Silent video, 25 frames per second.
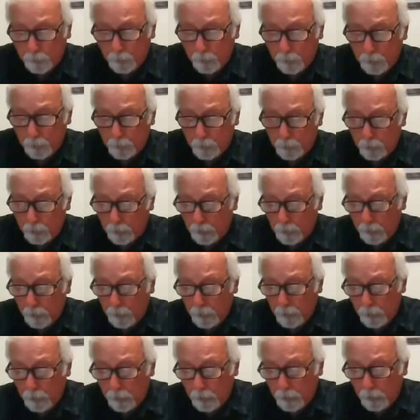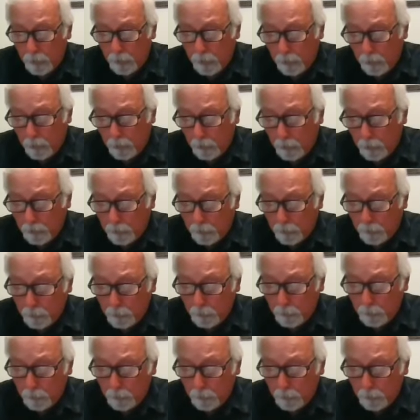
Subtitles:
No one is speaking in this clip.